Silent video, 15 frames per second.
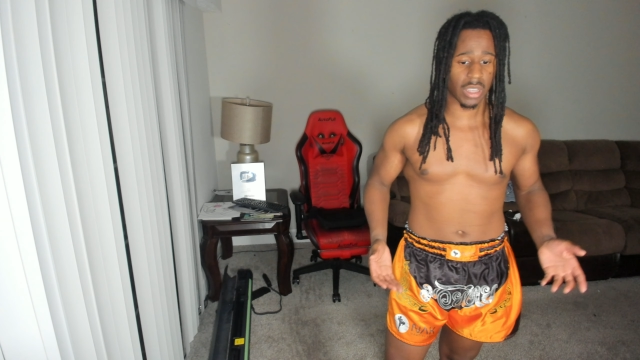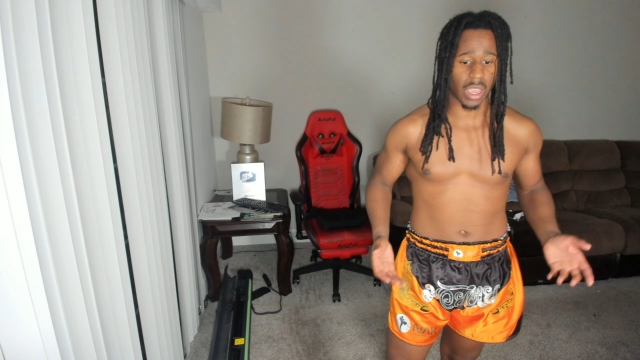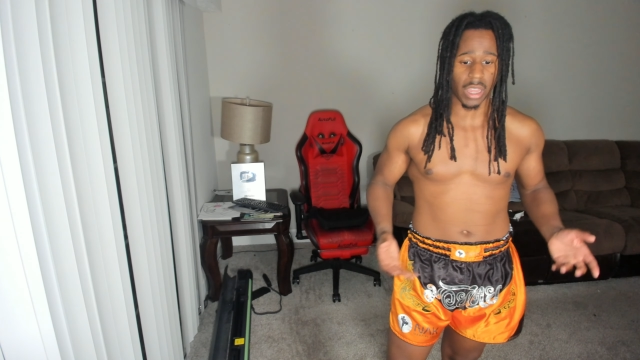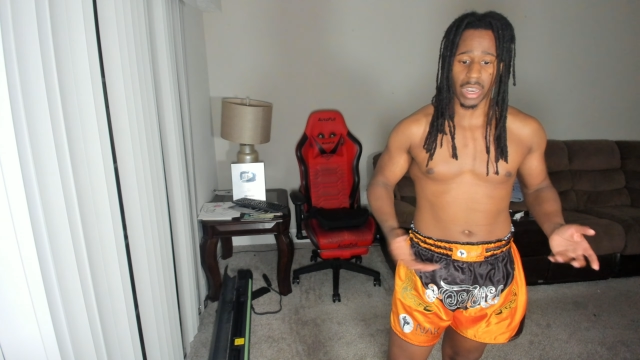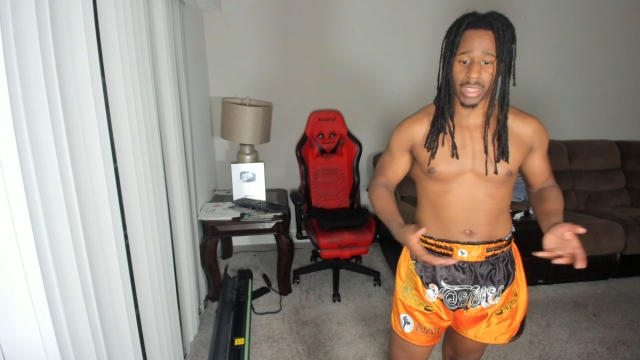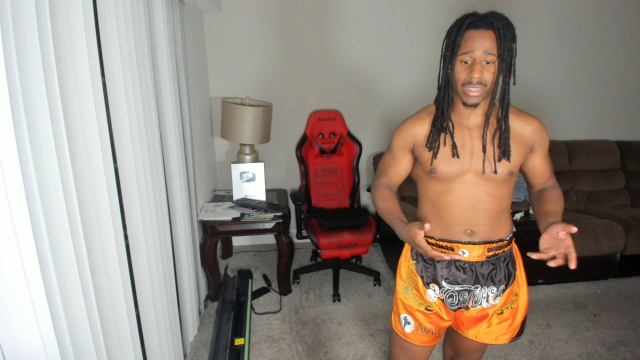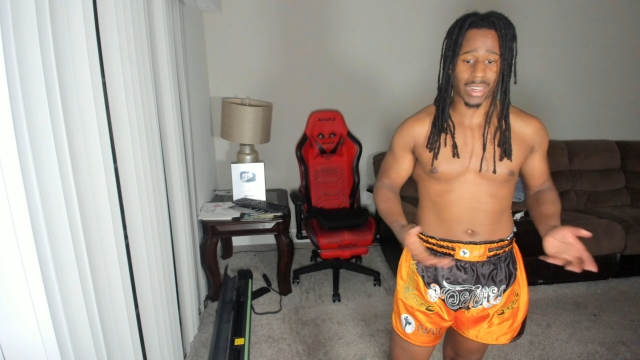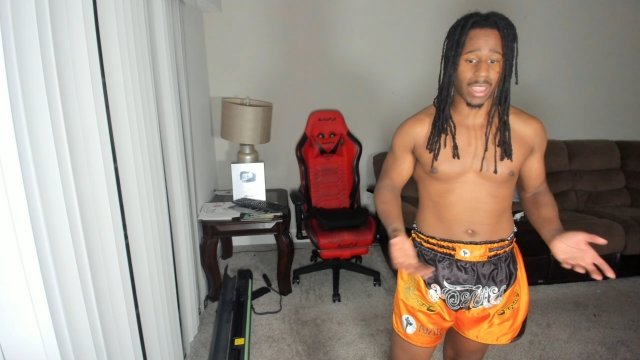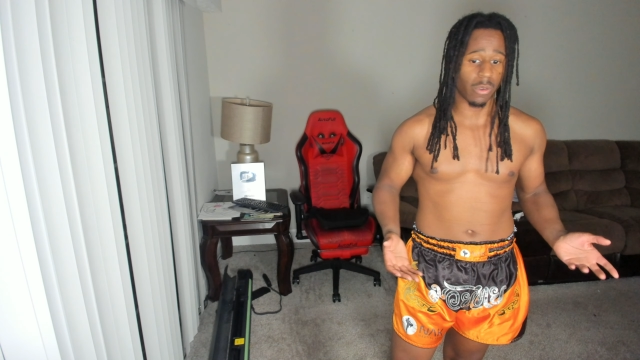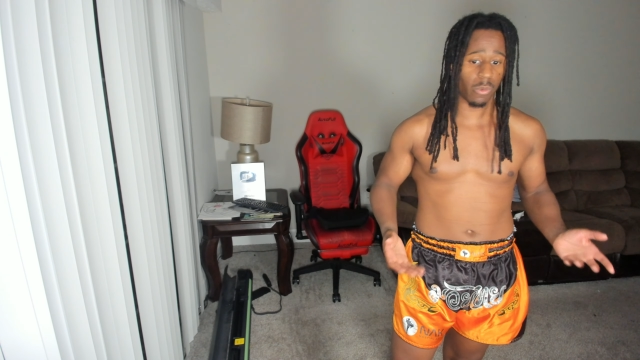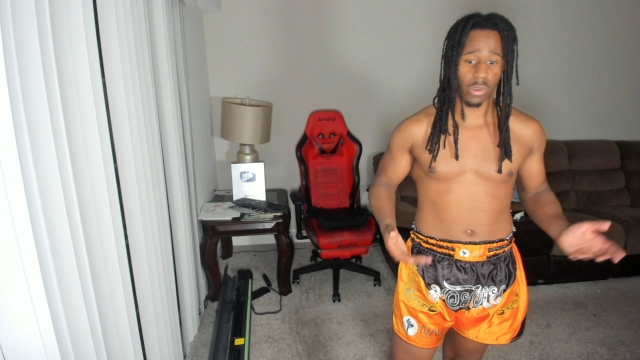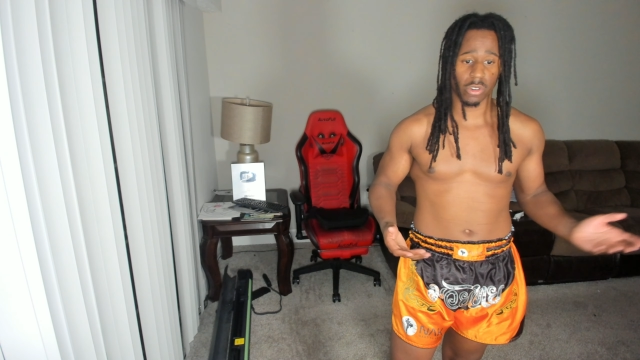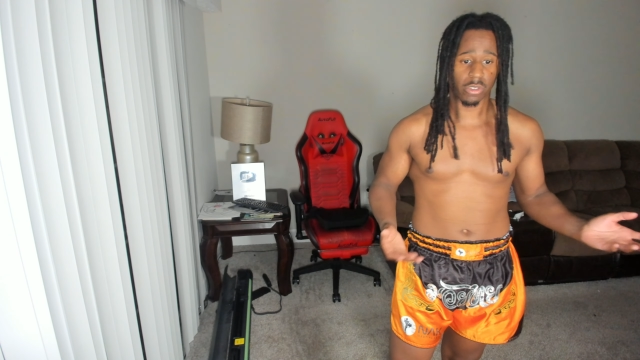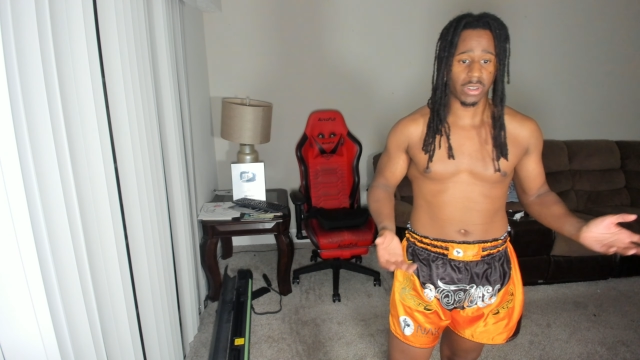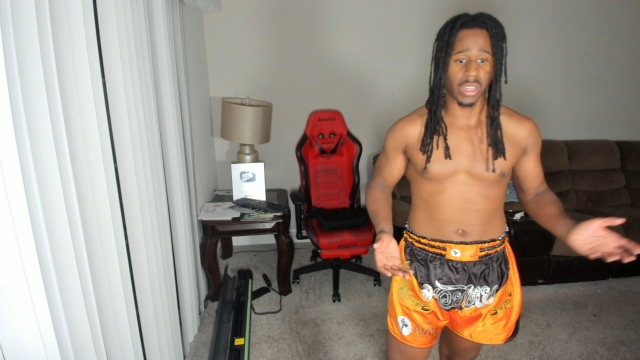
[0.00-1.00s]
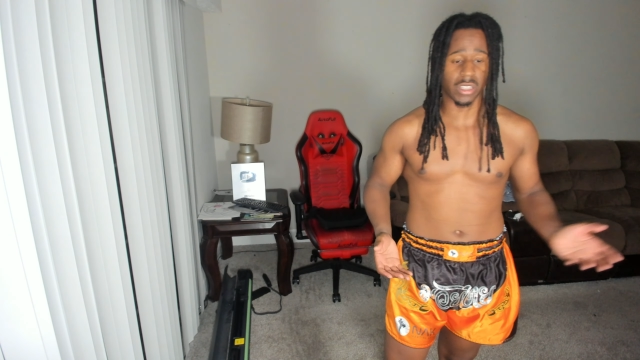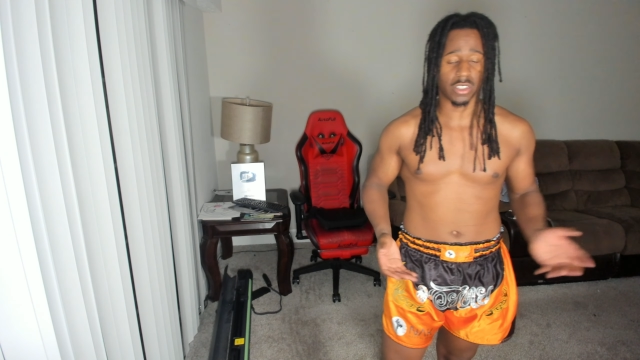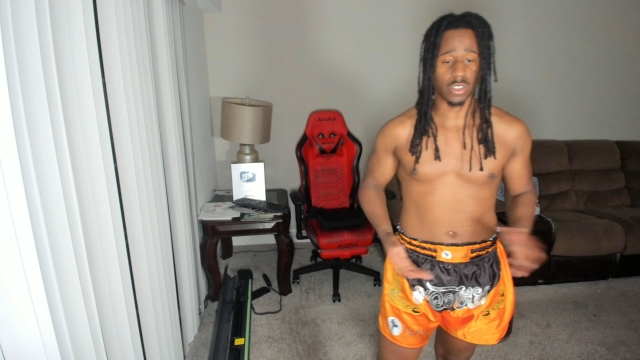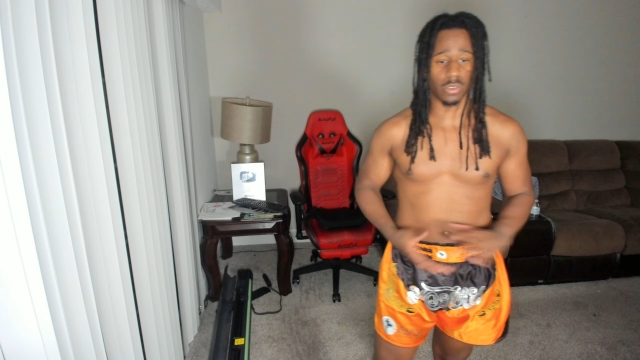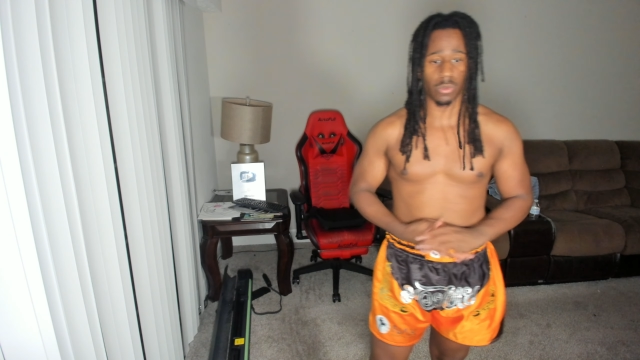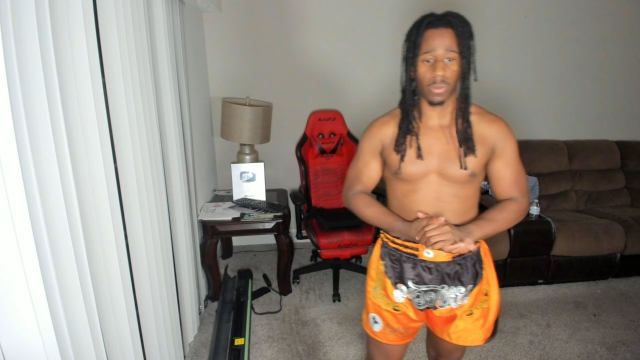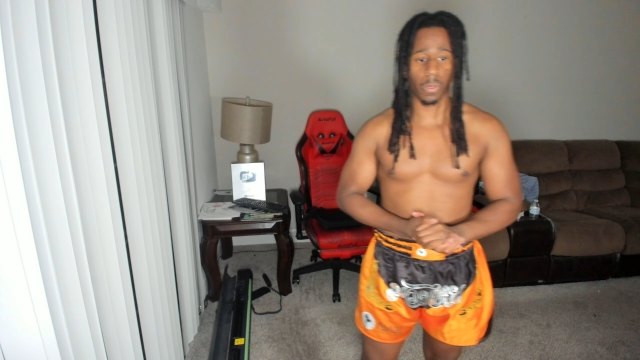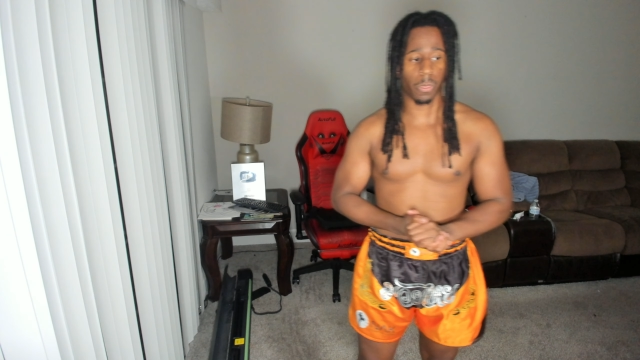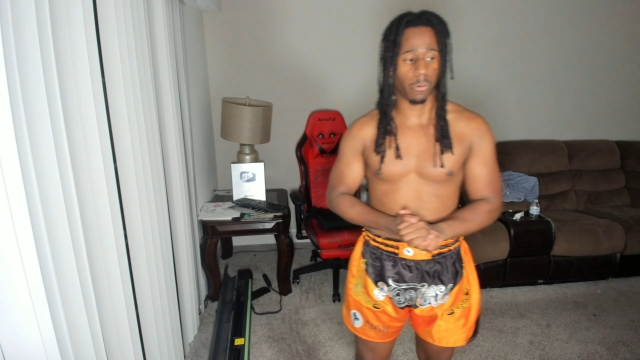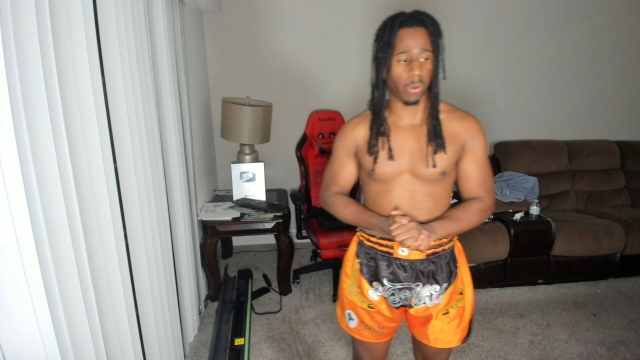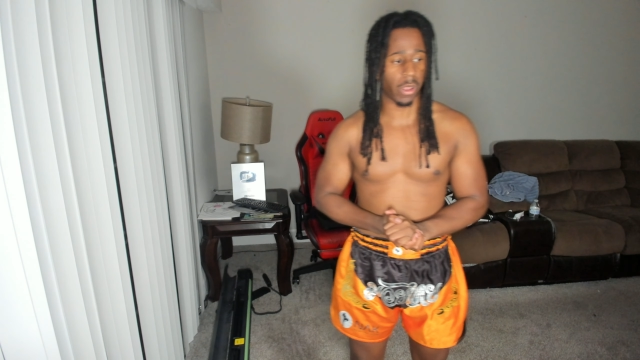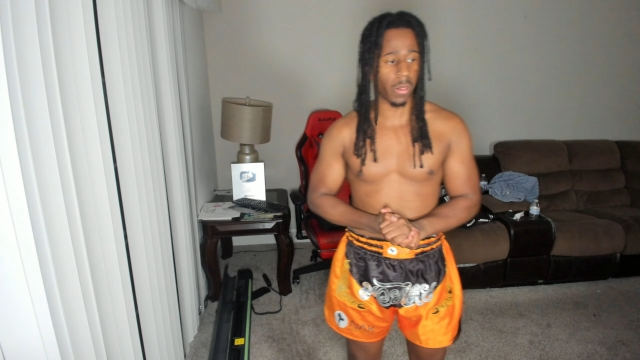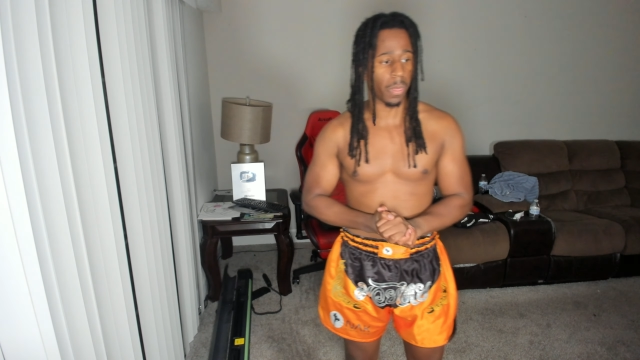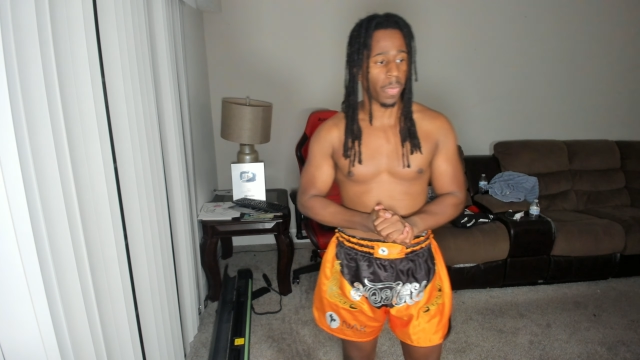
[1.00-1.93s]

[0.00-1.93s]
like day one or day two, right?